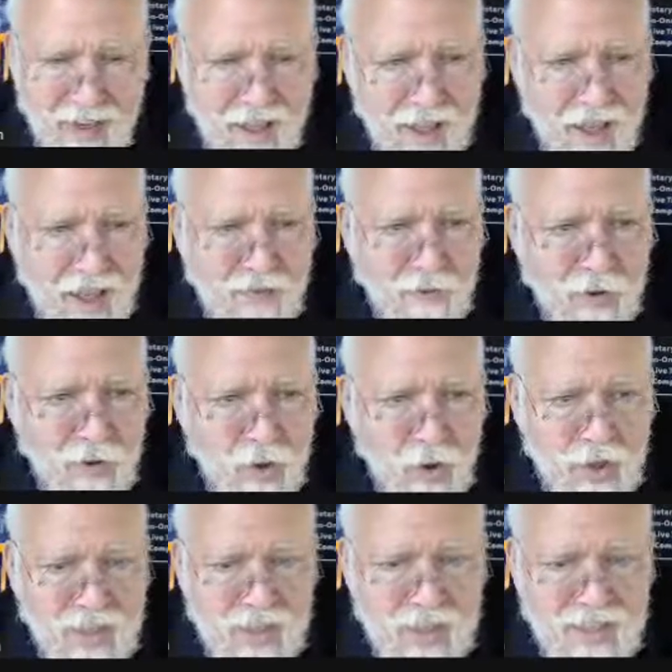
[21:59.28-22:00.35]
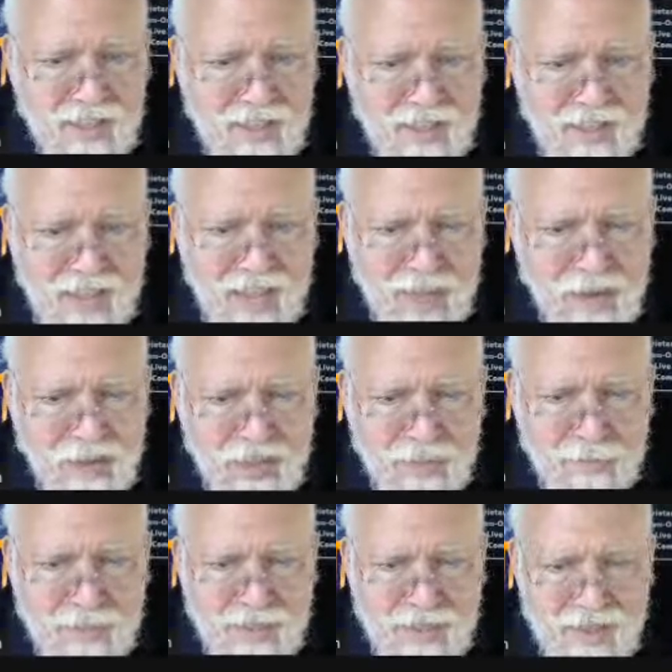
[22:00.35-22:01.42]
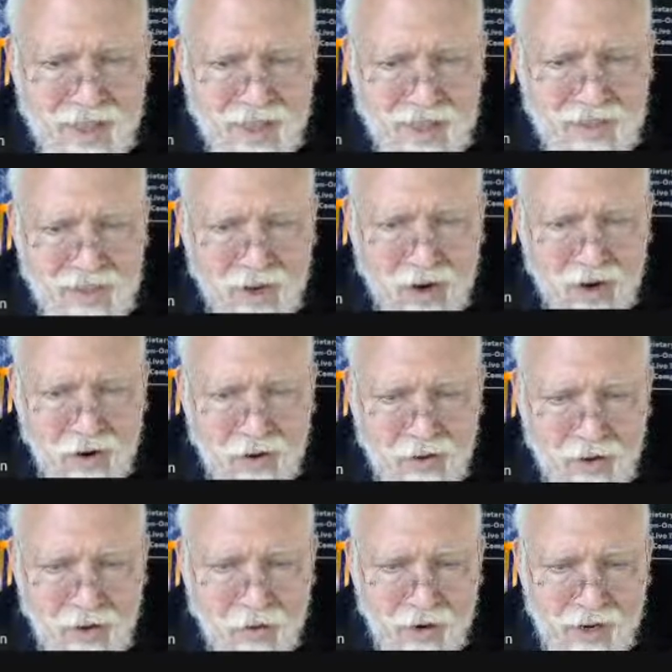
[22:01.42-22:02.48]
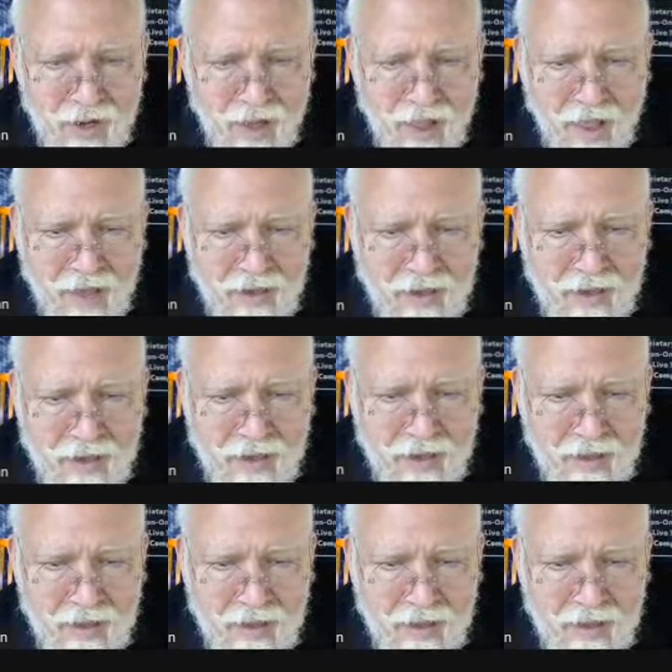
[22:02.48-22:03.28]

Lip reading: if you look at this, see how steep these lines are? The green line,